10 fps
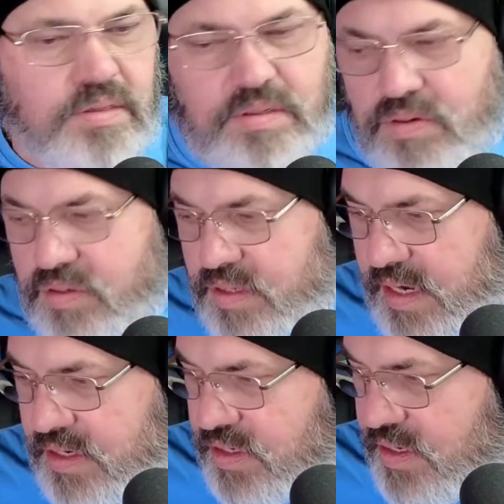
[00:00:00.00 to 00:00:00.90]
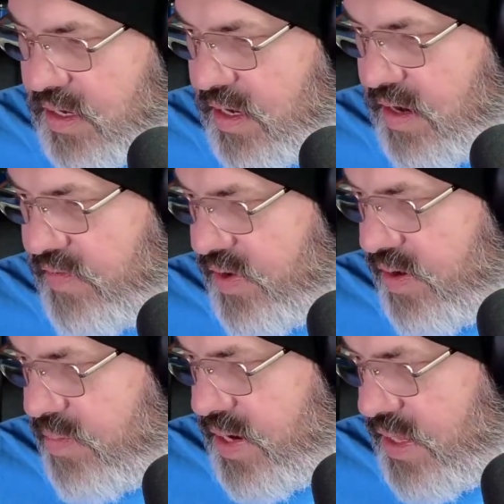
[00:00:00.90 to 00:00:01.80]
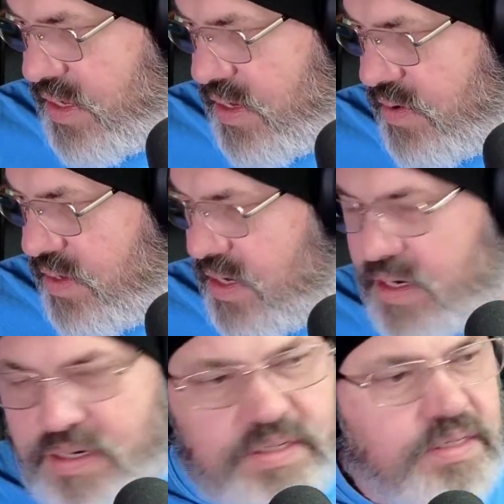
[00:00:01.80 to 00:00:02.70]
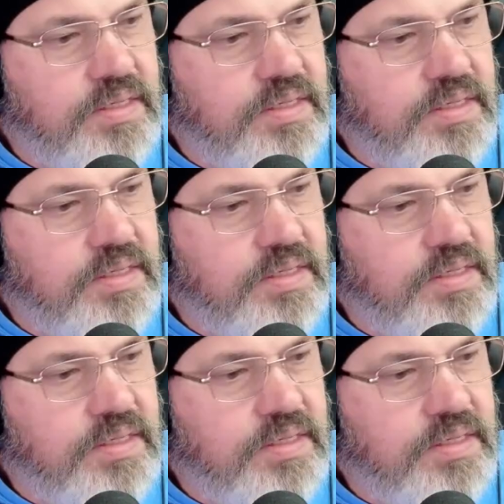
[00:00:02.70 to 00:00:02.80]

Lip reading: Of course, that should get covered up by the lower third.